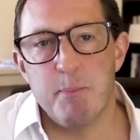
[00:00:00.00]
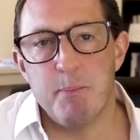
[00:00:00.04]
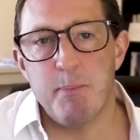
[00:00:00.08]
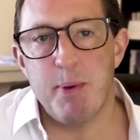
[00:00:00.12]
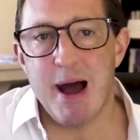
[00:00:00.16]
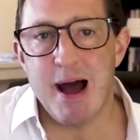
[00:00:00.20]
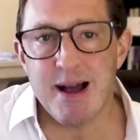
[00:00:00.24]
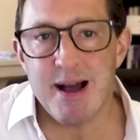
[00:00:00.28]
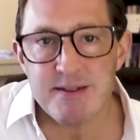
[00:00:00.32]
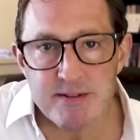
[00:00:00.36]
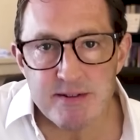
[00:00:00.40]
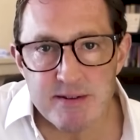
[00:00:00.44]

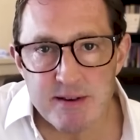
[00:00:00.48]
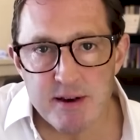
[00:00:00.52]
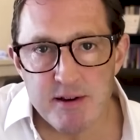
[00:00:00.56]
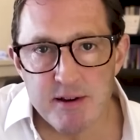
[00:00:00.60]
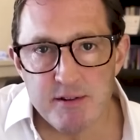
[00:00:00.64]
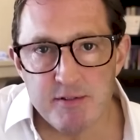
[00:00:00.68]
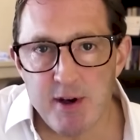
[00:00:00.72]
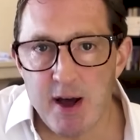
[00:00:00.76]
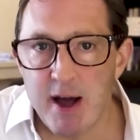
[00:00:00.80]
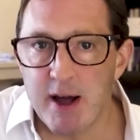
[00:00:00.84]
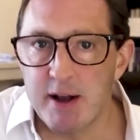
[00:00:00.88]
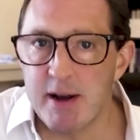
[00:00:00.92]

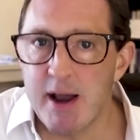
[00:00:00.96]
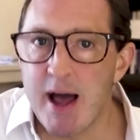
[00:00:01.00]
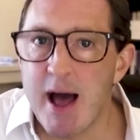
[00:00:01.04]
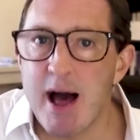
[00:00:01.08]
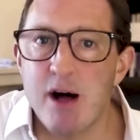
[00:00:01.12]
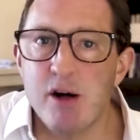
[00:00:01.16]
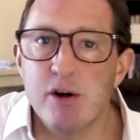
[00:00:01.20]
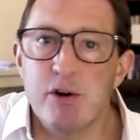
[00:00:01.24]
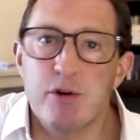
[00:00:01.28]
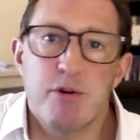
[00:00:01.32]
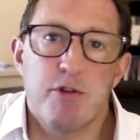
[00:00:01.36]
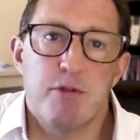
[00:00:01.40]
passive and
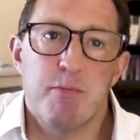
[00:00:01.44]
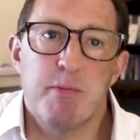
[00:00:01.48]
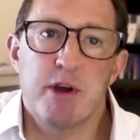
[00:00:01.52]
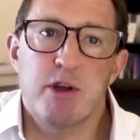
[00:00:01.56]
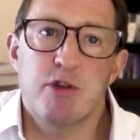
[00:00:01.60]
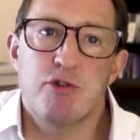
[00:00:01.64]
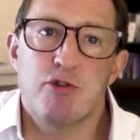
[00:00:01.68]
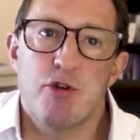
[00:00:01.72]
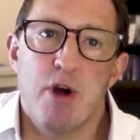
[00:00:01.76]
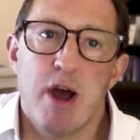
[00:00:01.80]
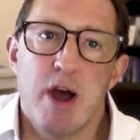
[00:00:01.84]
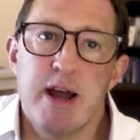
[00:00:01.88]
algorithmic
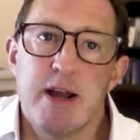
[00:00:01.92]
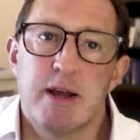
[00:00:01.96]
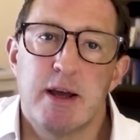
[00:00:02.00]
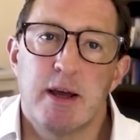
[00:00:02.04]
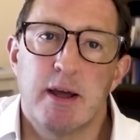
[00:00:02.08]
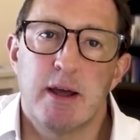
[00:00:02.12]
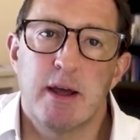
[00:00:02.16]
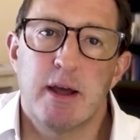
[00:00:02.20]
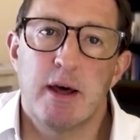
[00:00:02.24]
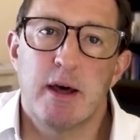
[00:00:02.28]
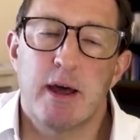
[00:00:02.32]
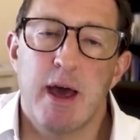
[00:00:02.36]

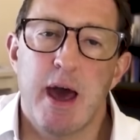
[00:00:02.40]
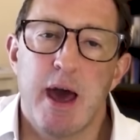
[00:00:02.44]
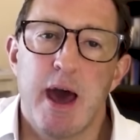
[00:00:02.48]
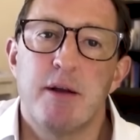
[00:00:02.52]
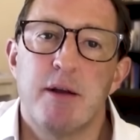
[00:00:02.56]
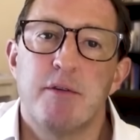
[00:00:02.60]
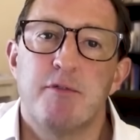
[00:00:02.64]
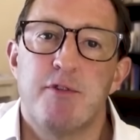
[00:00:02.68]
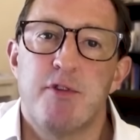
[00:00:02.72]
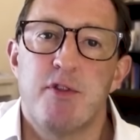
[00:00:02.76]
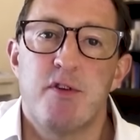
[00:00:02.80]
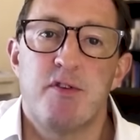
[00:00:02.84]
trading
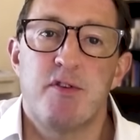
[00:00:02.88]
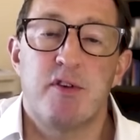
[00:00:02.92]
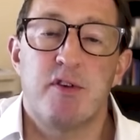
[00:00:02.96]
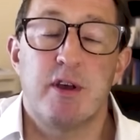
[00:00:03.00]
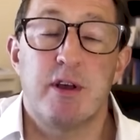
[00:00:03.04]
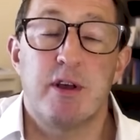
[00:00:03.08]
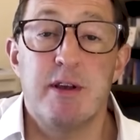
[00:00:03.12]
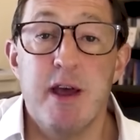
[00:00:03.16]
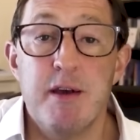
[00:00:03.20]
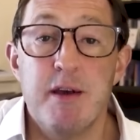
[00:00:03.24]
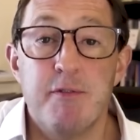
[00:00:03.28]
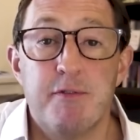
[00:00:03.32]
account for the
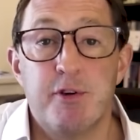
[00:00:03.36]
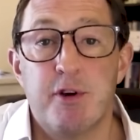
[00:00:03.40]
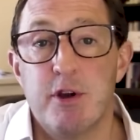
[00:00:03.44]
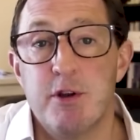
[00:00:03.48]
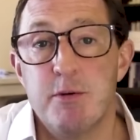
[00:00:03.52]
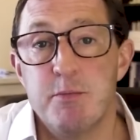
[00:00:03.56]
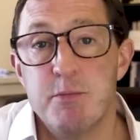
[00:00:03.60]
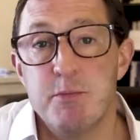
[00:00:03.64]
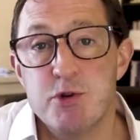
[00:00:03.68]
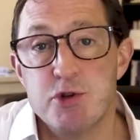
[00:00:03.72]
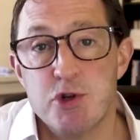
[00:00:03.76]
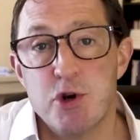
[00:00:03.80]
significant
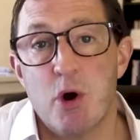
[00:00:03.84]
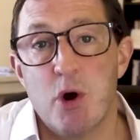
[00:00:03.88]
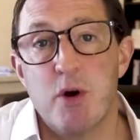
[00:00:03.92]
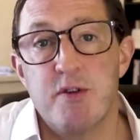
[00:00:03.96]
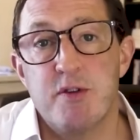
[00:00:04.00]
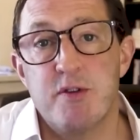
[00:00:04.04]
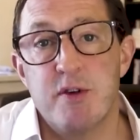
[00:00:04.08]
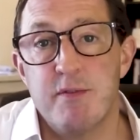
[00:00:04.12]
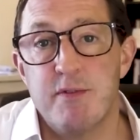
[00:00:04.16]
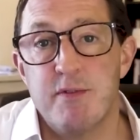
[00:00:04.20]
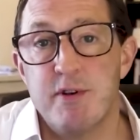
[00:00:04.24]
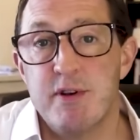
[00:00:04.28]

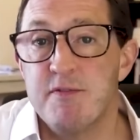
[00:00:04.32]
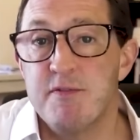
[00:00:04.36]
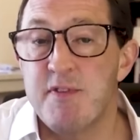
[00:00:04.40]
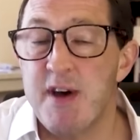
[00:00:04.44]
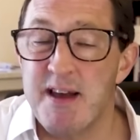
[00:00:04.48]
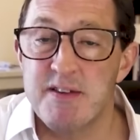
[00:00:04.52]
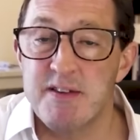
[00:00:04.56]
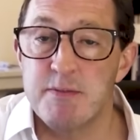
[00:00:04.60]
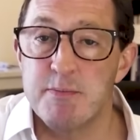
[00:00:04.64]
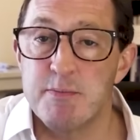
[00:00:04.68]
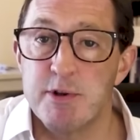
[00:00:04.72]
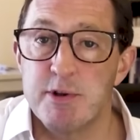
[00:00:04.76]
majority of
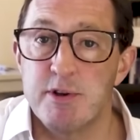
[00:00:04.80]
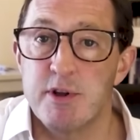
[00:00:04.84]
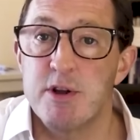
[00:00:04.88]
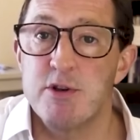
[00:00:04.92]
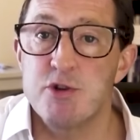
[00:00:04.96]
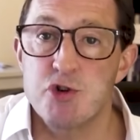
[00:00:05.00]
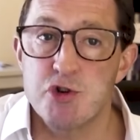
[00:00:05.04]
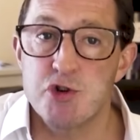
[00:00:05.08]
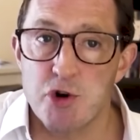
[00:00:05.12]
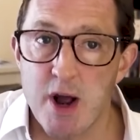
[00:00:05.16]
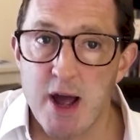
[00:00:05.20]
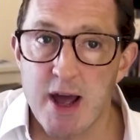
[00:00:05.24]
investment and
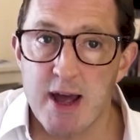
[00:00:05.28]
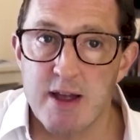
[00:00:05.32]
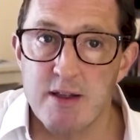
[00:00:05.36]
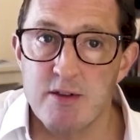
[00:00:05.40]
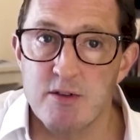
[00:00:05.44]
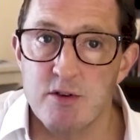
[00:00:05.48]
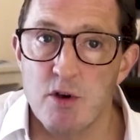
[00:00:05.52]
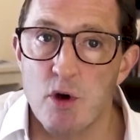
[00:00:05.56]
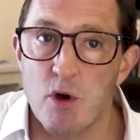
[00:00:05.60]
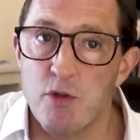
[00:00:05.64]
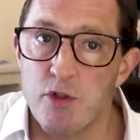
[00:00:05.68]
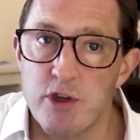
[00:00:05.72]
trades
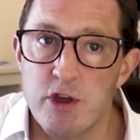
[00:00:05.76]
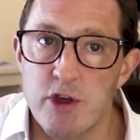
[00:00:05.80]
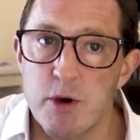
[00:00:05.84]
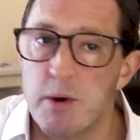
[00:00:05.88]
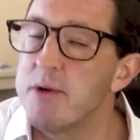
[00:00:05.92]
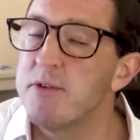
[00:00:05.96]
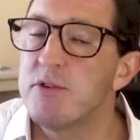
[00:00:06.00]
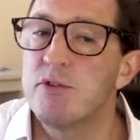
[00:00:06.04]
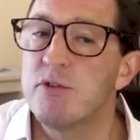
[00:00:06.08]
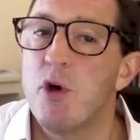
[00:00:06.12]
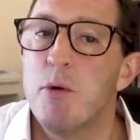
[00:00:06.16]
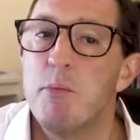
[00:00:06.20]
on the US
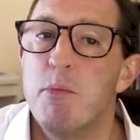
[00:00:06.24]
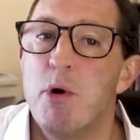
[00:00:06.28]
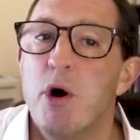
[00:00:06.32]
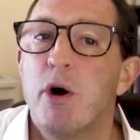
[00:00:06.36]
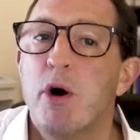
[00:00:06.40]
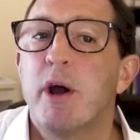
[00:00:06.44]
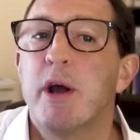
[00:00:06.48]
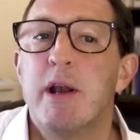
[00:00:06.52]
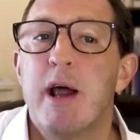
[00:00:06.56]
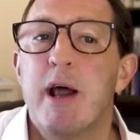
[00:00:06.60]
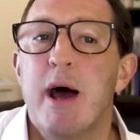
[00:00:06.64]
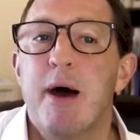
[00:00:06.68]
stock
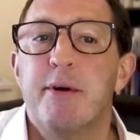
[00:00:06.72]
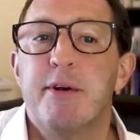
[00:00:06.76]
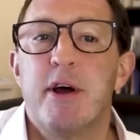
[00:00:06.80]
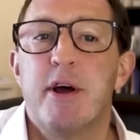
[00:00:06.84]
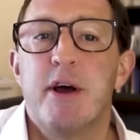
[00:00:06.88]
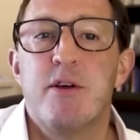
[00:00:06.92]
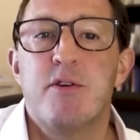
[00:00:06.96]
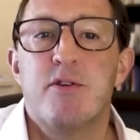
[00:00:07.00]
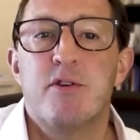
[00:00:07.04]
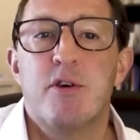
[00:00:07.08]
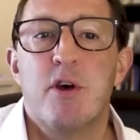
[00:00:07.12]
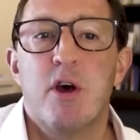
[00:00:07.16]
market
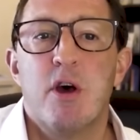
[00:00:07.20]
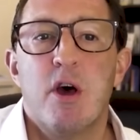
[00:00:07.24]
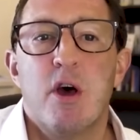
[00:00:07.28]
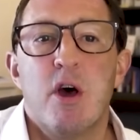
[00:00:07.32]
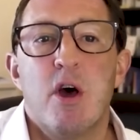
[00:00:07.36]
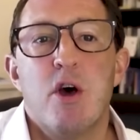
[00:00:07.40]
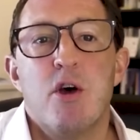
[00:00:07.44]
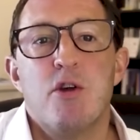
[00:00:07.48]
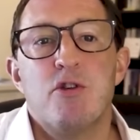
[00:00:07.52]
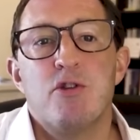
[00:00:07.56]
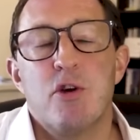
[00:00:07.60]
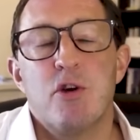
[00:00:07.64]
nowadays.
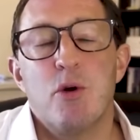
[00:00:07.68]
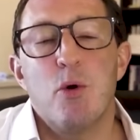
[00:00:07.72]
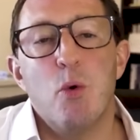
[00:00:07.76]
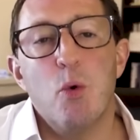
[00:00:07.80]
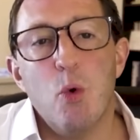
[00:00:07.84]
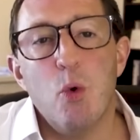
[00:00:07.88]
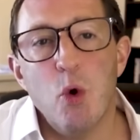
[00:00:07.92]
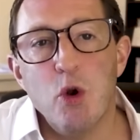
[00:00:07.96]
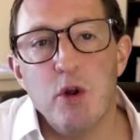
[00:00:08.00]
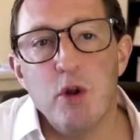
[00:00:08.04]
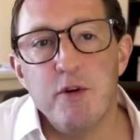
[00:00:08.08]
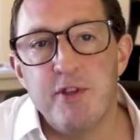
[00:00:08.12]
So
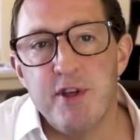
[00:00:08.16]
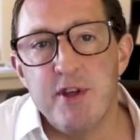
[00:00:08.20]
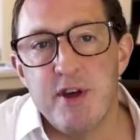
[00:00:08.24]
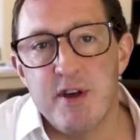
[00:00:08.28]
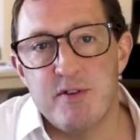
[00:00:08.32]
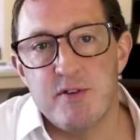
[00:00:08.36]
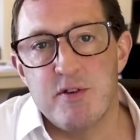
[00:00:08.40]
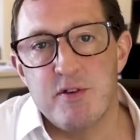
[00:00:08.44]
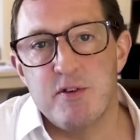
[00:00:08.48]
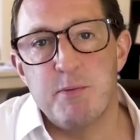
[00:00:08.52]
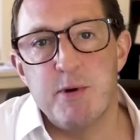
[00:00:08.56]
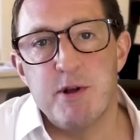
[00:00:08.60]
all of
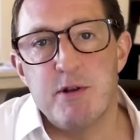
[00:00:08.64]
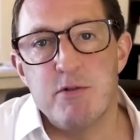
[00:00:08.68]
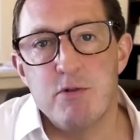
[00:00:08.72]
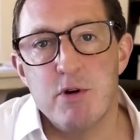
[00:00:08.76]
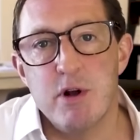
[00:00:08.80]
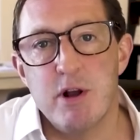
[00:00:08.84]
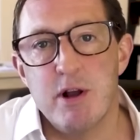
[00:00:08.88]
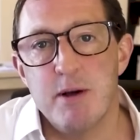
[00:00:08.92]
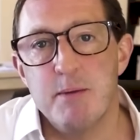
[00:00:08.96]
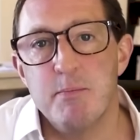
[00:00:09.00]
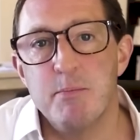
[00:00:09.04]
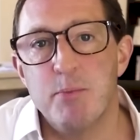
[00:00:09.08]
this has been
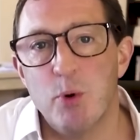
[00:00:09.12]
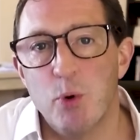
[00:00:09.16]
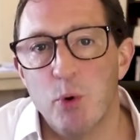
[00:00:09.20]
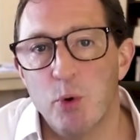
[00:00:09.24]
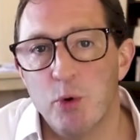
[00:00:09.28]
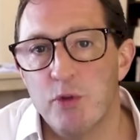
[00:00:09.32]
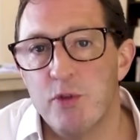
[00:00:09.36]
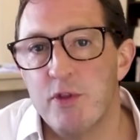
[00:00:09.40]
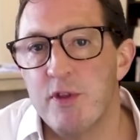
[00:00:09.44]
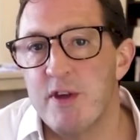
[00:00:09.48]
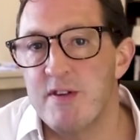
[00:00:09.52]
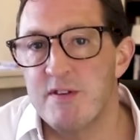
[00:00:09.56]
really
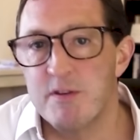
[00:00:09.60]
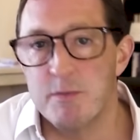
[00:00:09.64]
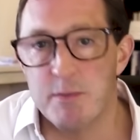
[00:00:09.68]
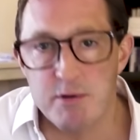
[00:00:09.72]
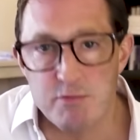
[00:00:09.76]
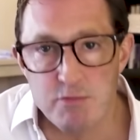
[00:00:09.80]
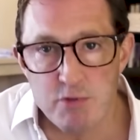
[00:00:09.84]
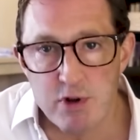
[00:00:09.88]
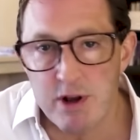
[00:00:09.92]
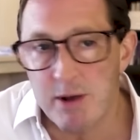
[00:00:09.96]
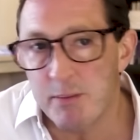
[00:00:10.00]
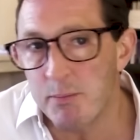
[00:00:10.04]
important. These have been
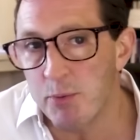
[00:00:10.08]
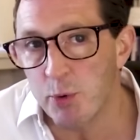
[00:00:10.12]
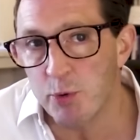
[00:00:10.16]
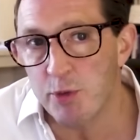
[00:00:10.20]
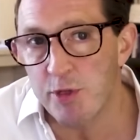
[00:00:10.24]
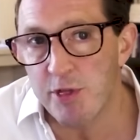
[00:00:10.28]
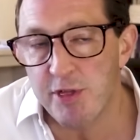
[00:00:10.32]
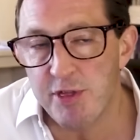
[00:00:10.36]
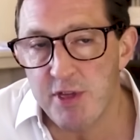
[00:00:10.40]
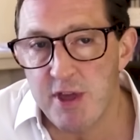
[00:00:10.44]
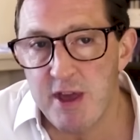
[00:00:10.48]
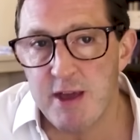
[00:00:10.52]
really important
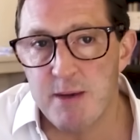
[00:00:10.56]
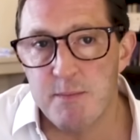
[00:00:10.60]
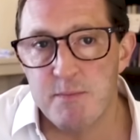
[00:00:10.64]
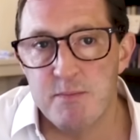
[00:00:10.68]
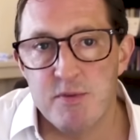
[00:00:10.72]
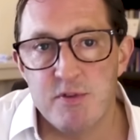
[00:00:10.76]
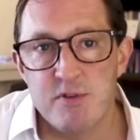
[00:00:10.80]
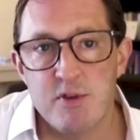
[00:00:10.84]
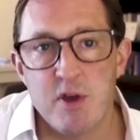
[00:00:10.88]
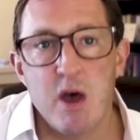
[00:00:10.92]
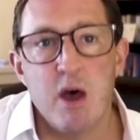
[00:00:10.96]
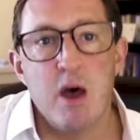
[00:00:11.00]

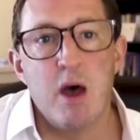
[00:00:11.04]
themes